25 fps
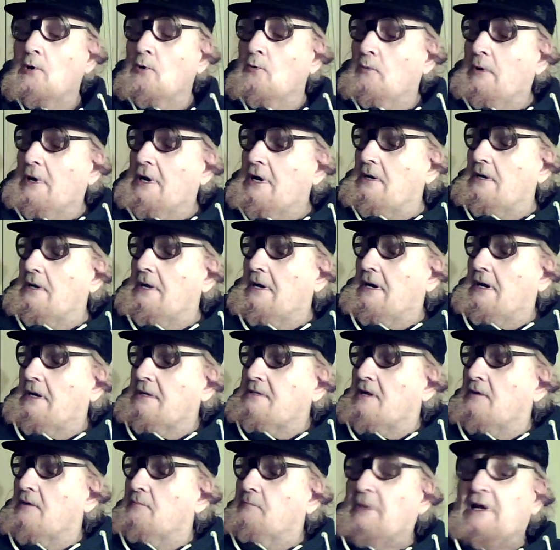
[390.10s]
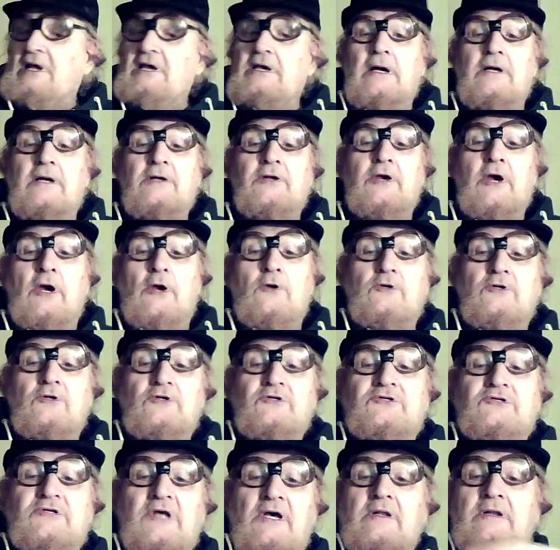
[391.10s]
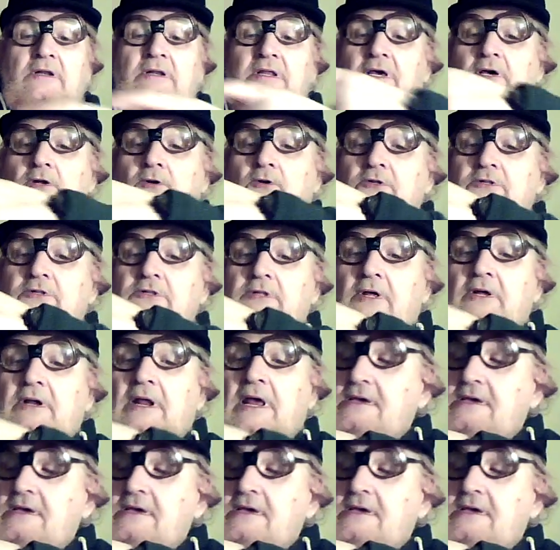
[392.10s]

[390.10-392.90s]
Well, I had a bit of a couch sitting there on the